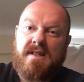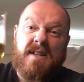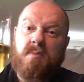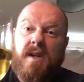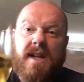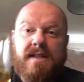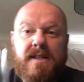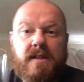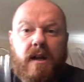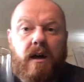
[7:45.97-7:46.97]
and that's what it is,
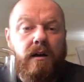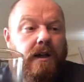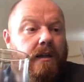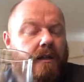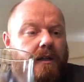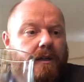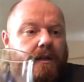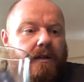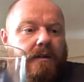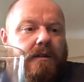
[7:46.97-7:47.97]
it's a lager.
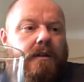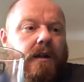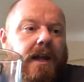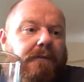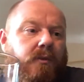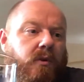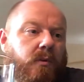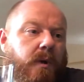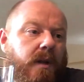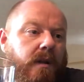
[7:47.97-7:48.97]
You know, they haven't got
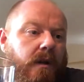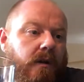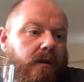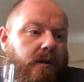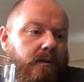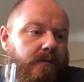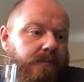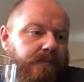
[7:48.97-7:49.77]
the word lager.